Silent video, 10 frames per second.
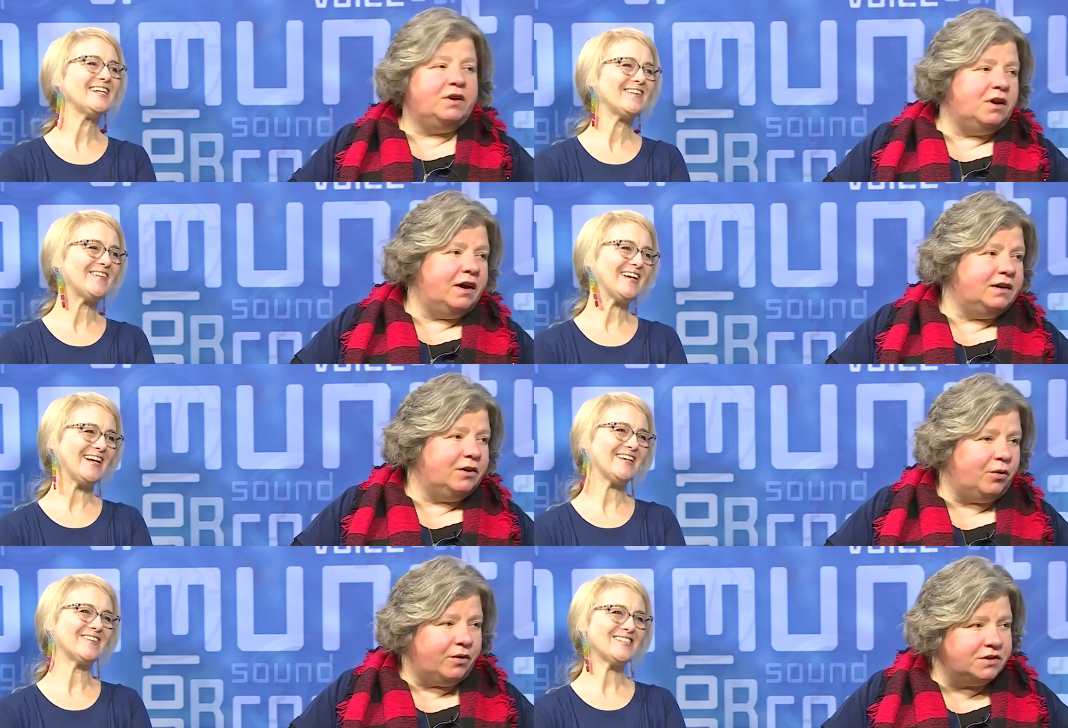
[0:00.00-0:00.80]

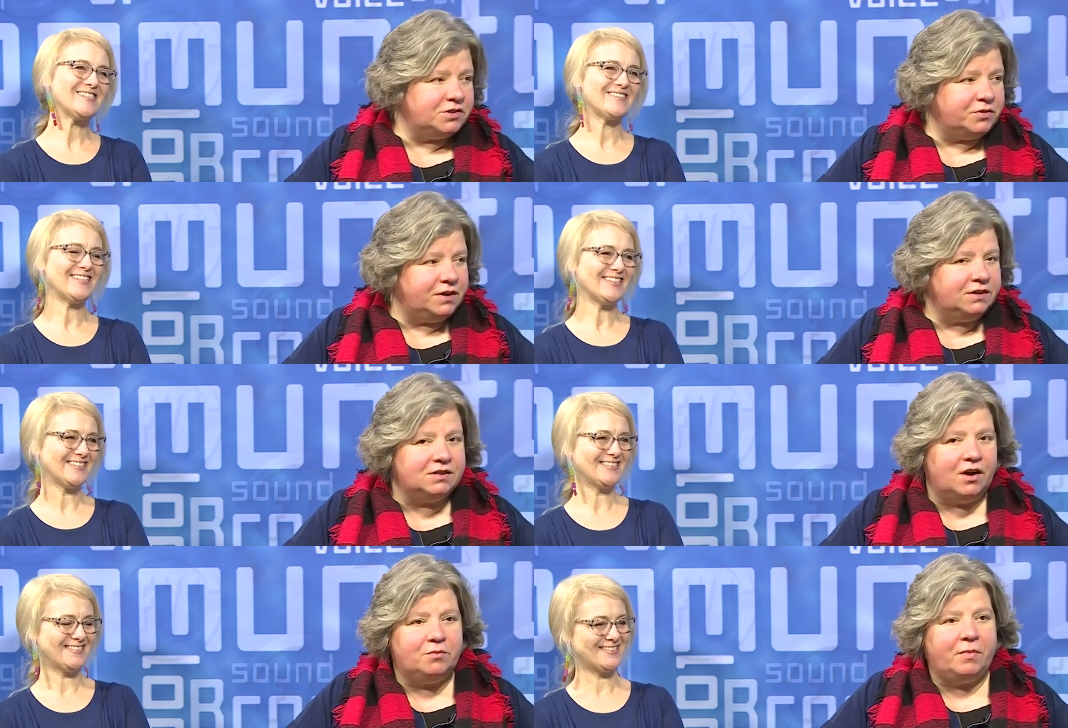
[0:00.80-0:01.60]
Speaker 1: 190 Gore Street
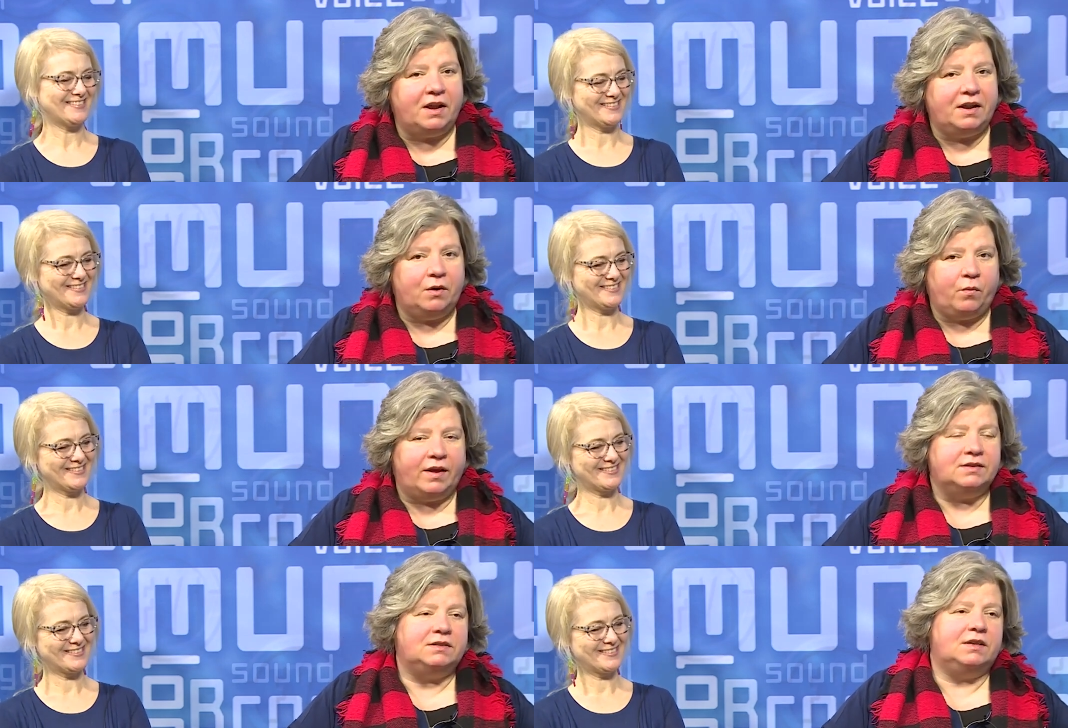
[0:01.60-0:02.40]
on Monday,
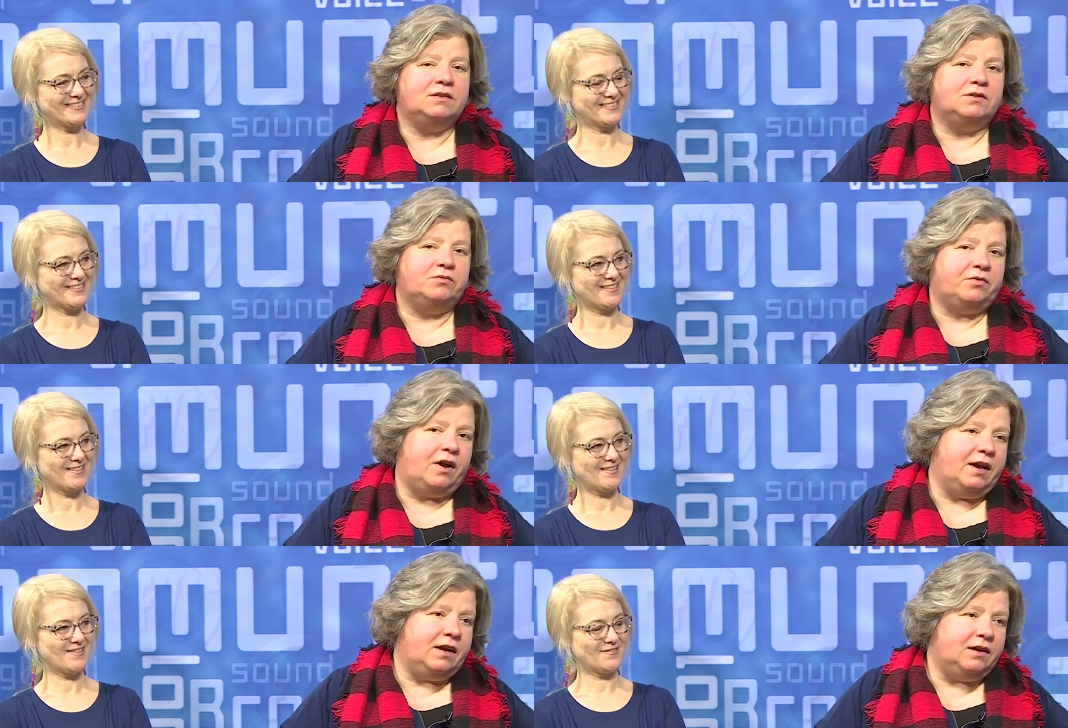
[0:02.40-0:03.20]
Wednesdays, and
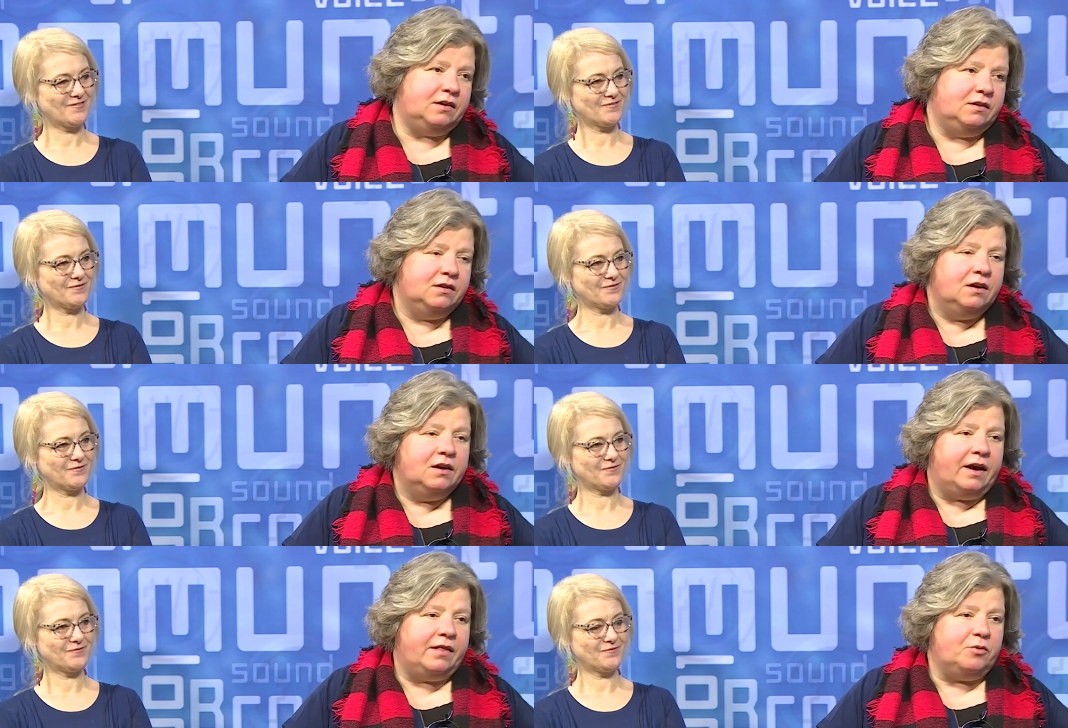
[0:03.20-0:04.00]
Friday,
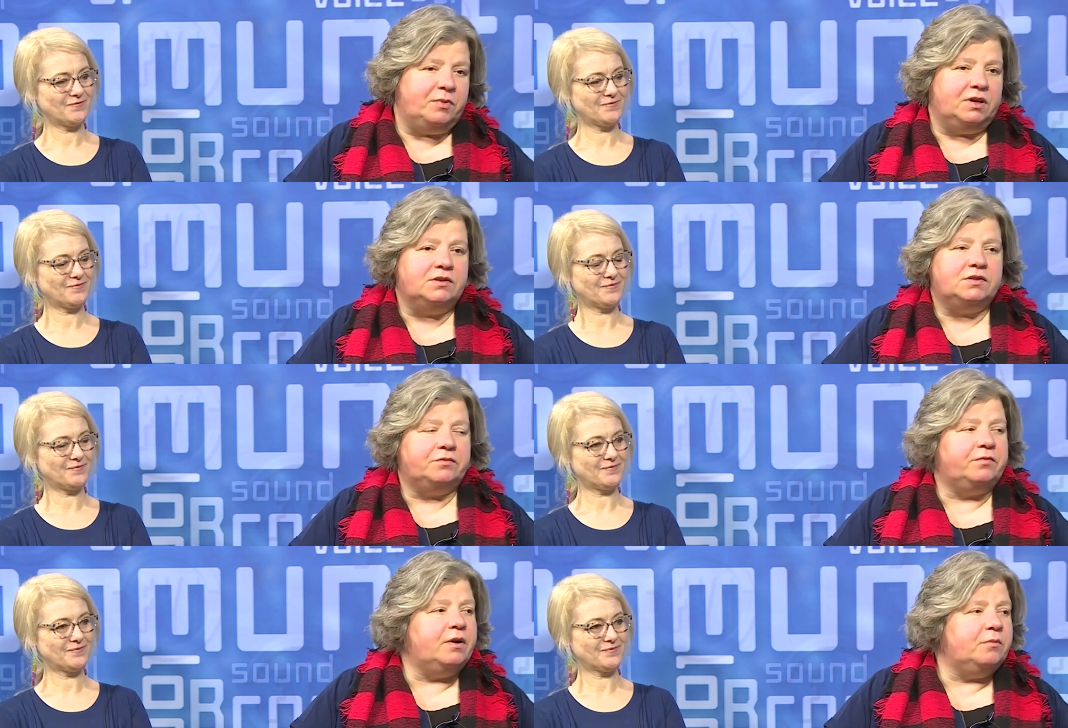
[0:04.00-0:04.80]
and the meals are
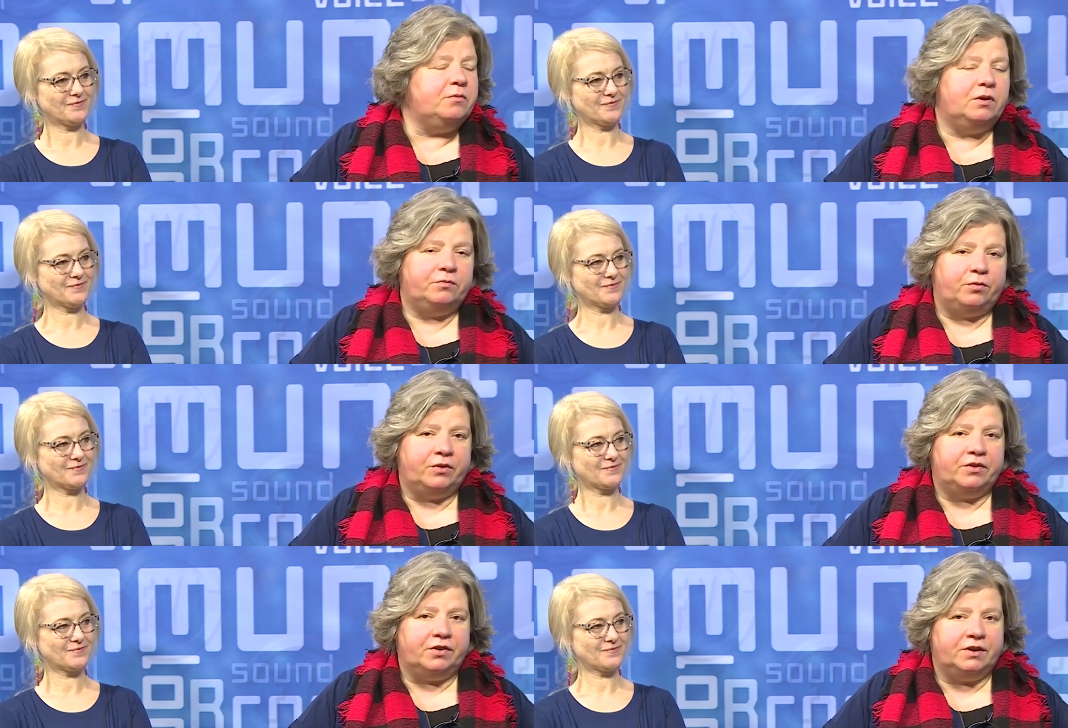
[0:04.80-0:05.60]
from
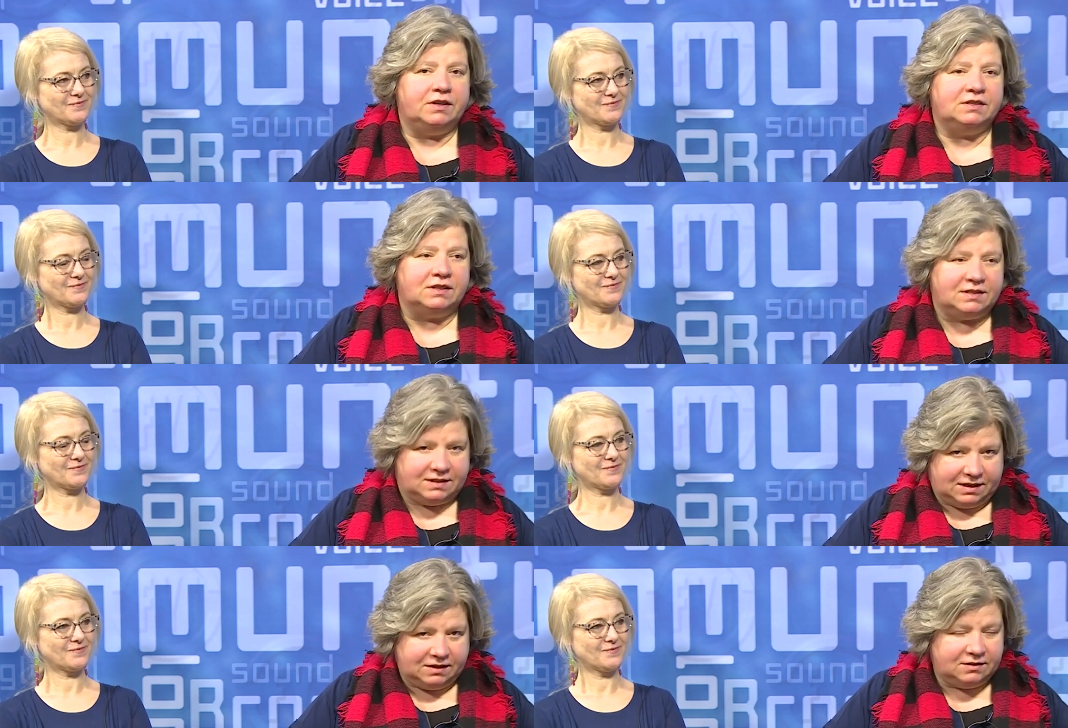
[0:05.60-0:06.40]
4:30 till
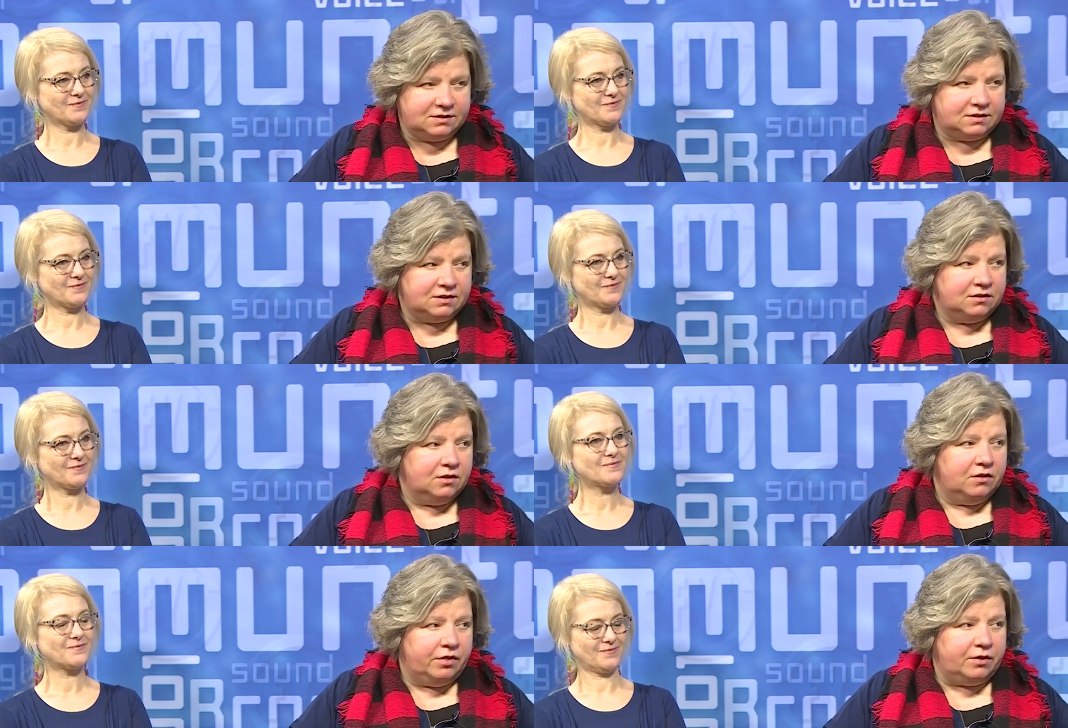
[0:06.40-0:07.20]
6
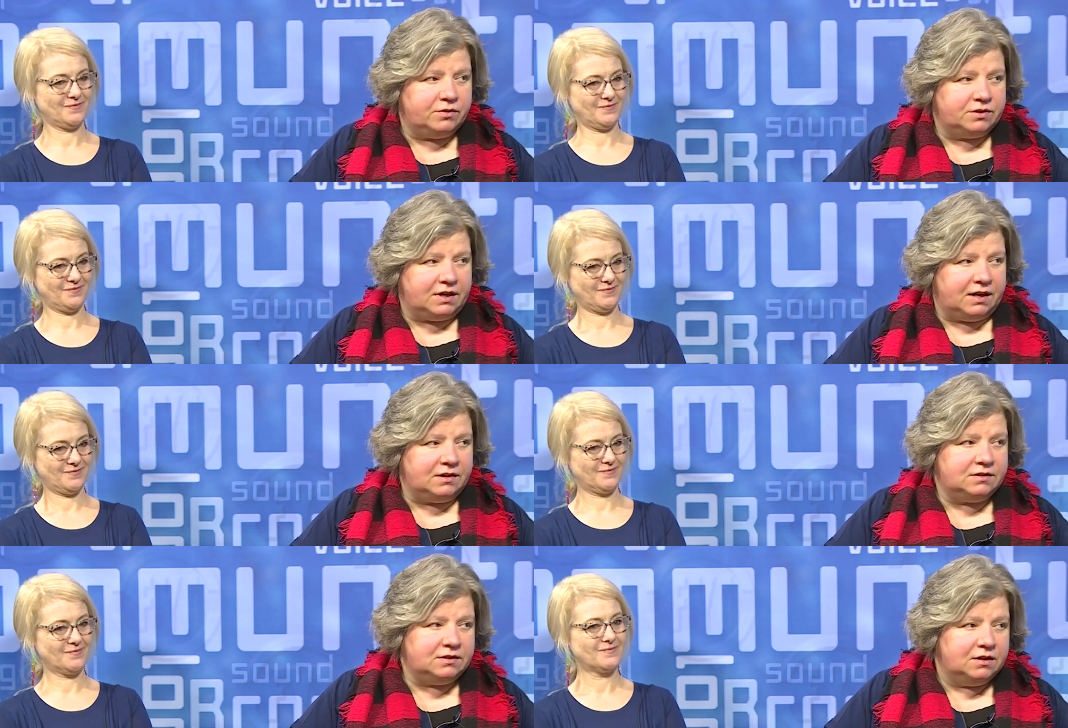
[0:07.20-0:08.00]
those
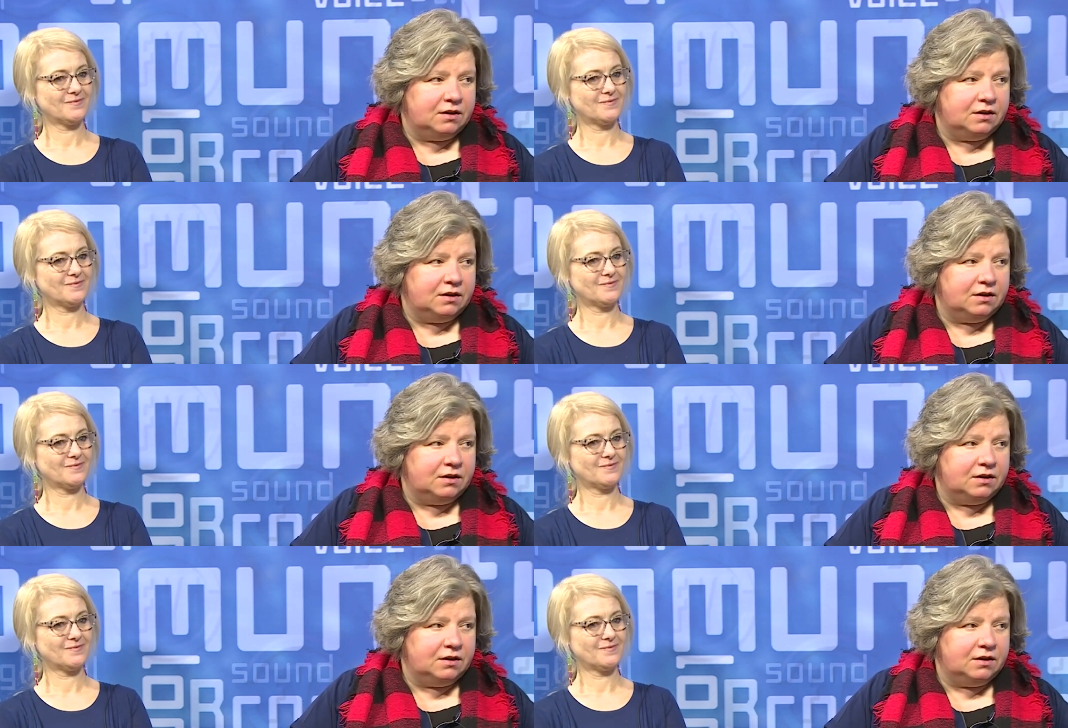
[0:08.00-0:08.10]
days.